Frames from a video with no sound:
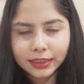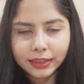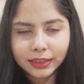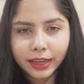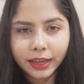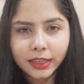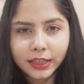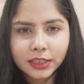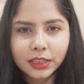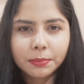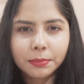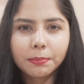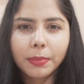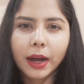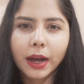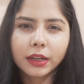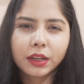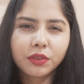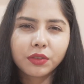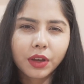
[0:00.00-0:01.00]
this.
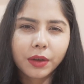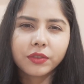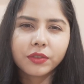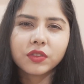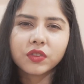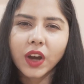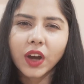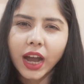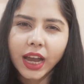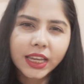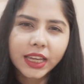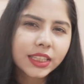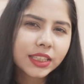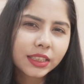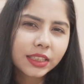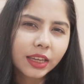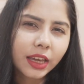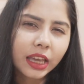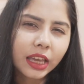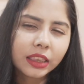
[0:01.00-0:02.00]
But if you have dry
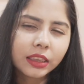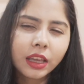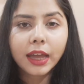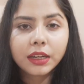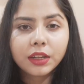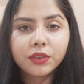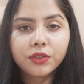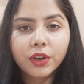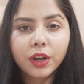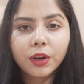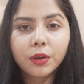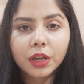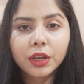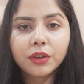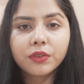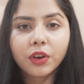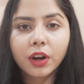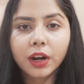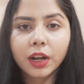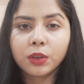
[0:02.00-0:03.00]
skin, and if you're
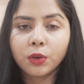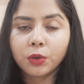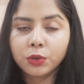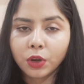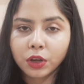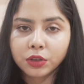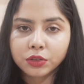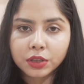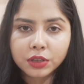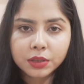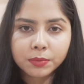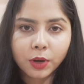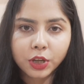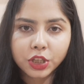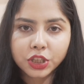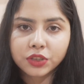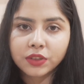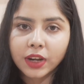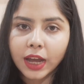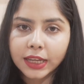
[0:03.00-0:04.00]
looking for a no-nonsense
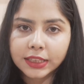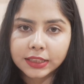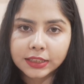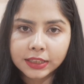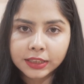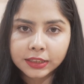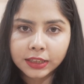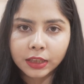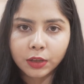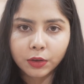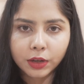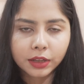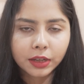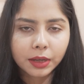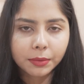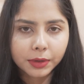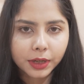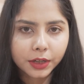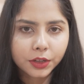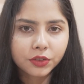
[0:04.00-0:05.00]
moisturizer, then you can
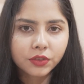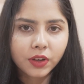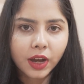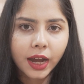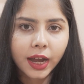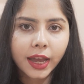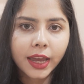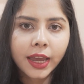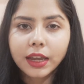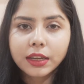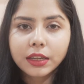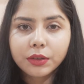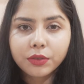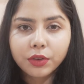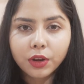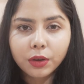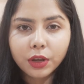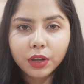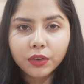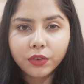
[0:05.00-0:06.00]
give it a try. And if
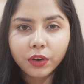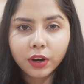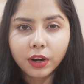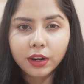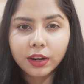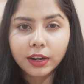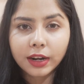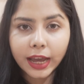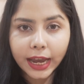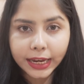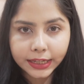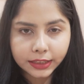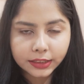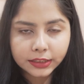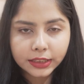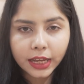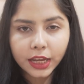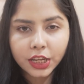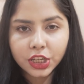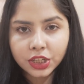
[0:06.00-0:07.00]
you're looking for lighter
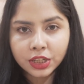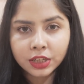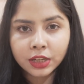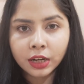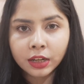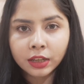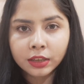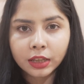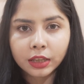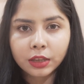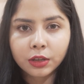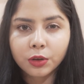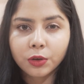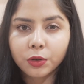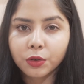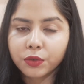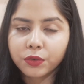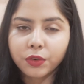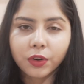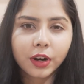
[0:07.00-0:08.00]
texture, then you
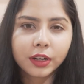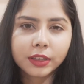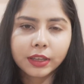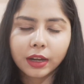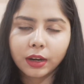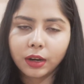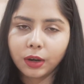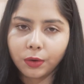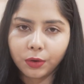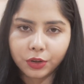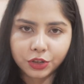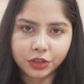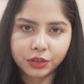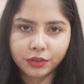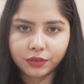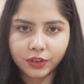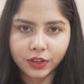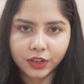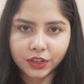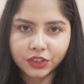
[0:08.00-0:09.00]
go for the
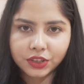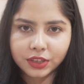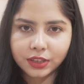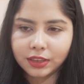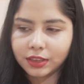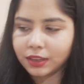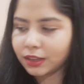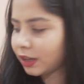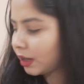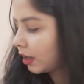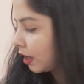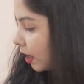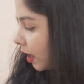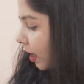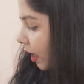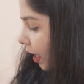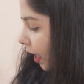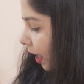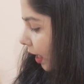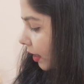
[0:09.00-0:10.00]
lotion version.
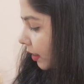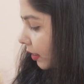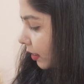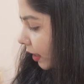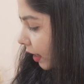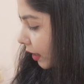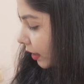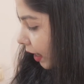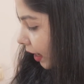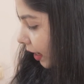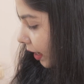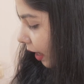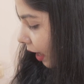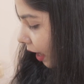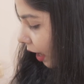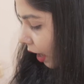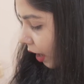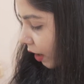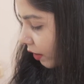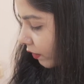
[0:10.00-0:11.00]
And then I
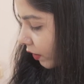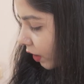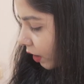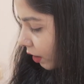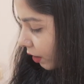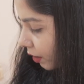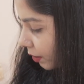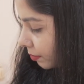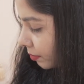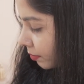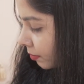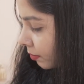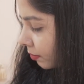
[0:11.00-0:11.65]
have